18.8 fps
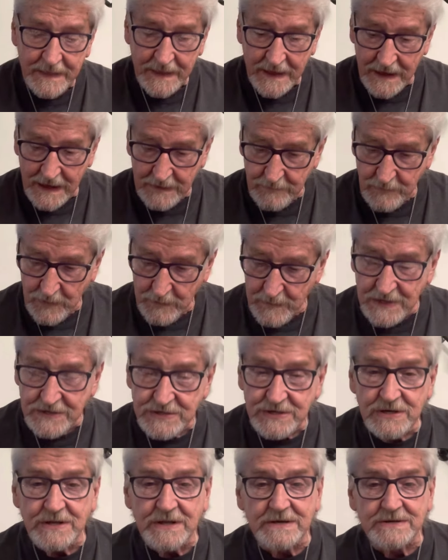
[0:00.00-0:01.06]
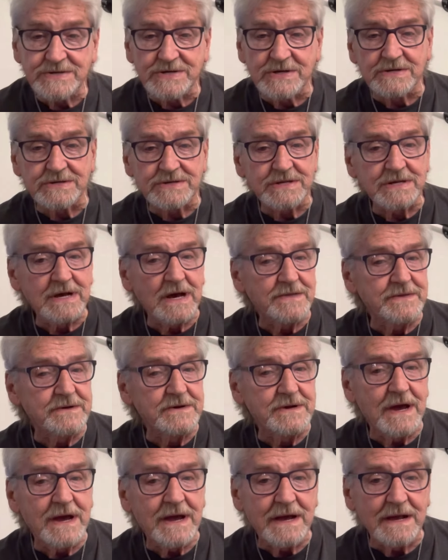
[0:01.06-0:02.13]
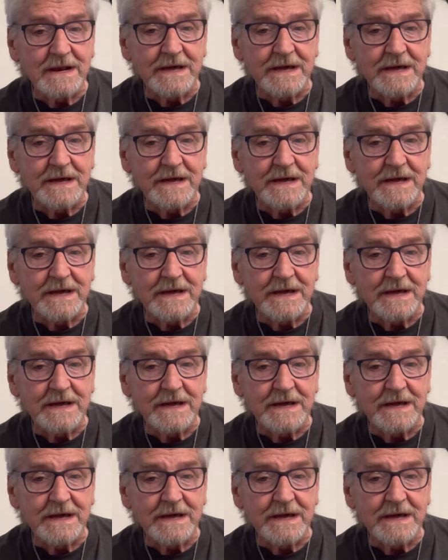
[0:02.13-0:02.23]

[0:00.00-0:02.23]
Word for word: I mentioned this just the other day.